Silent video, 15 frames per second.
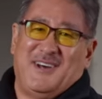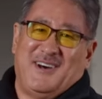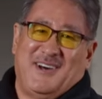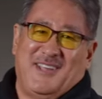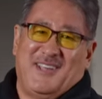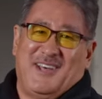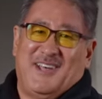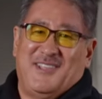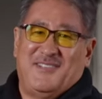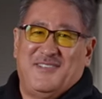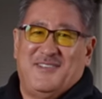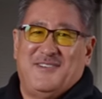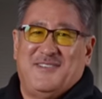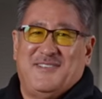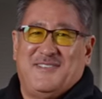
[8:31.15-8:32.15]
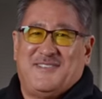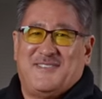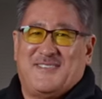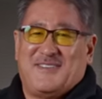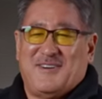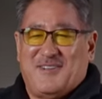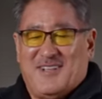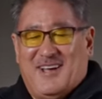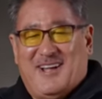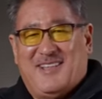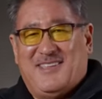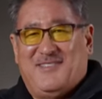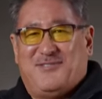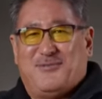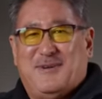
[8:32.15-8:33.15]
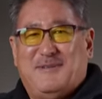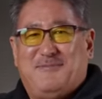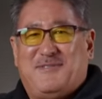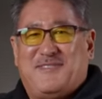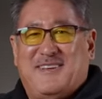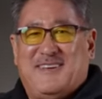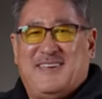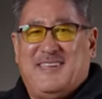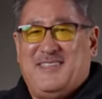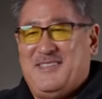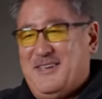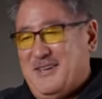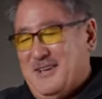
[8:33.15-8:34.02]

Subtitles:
All you gotta do is go to Holley's website,